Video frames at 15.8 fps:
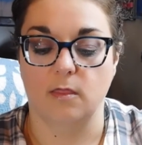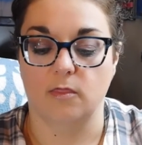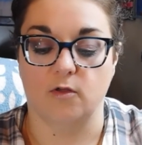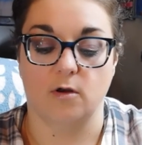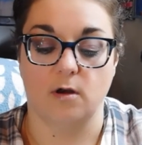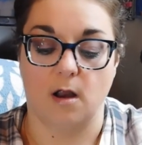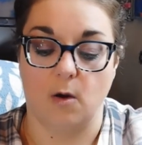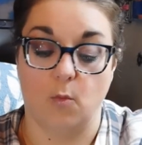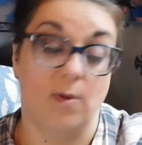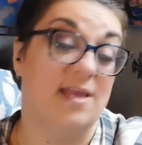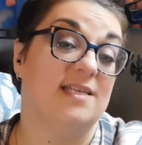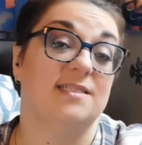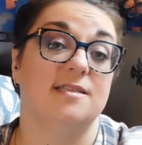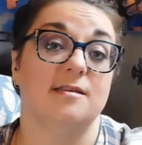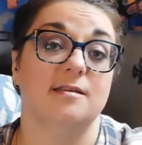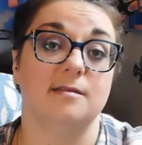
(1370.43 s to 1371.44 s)
they're not
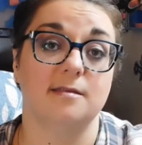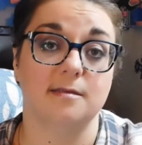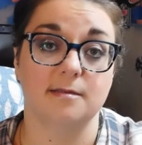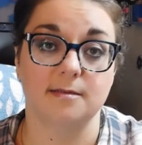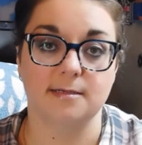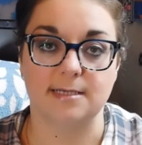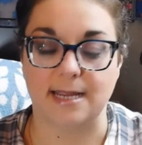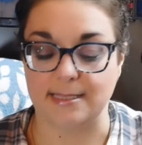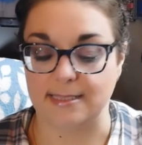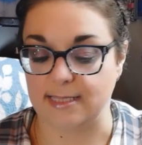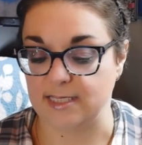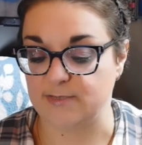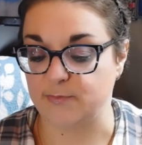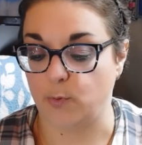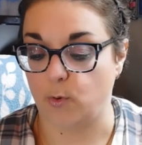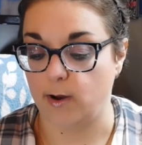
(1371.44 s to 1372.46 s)
wasted. At
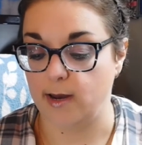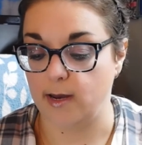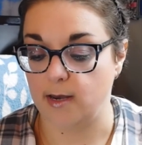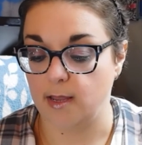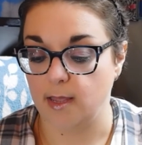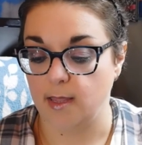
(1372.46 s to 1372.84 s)
this point,